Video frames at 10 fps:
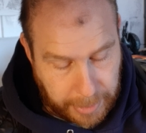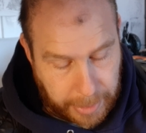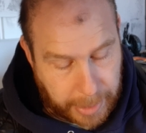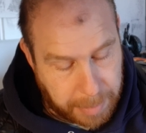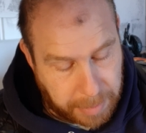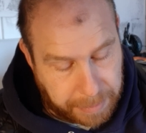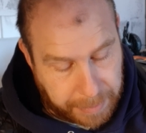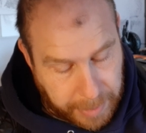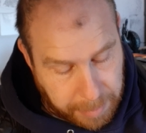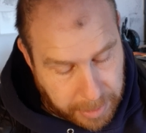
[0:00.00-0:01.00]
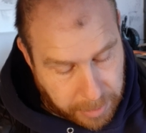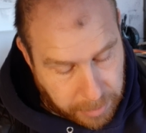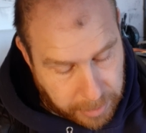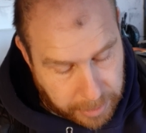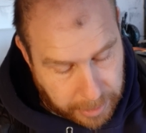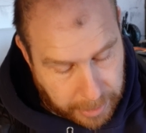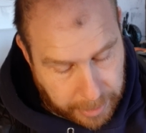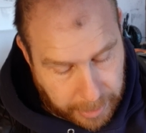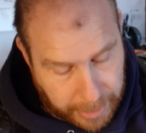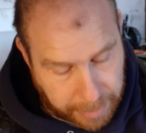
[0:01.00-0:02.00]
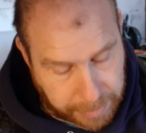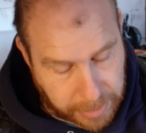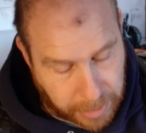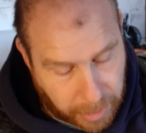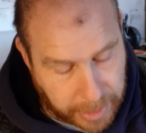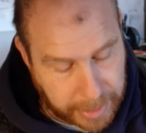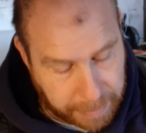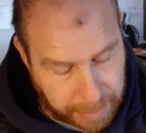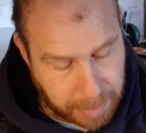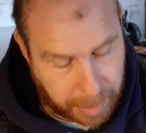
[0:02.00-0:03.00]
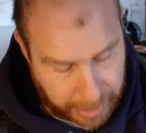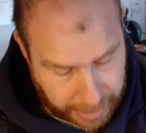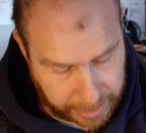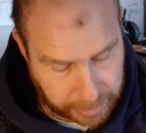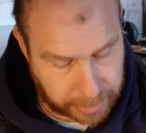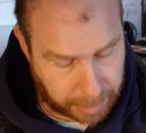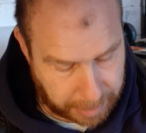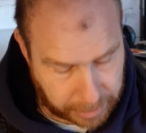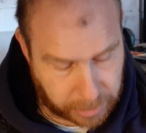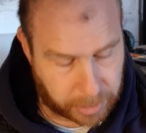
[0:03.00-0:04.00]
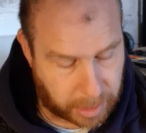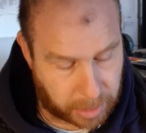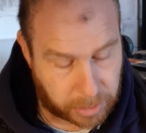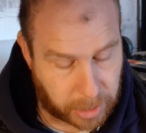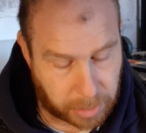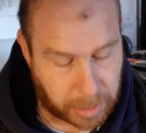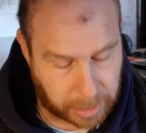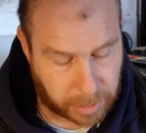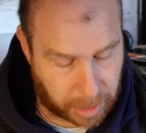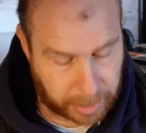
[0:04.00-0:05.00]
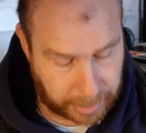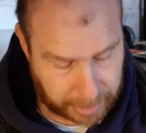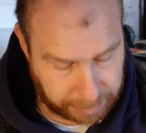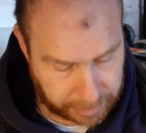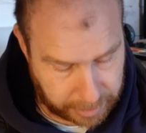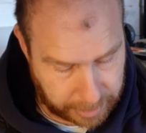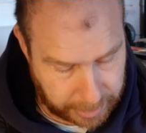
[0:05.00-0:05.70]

I'm a female and I have tiny female hands. I wear Charles Eyes gardening gloves.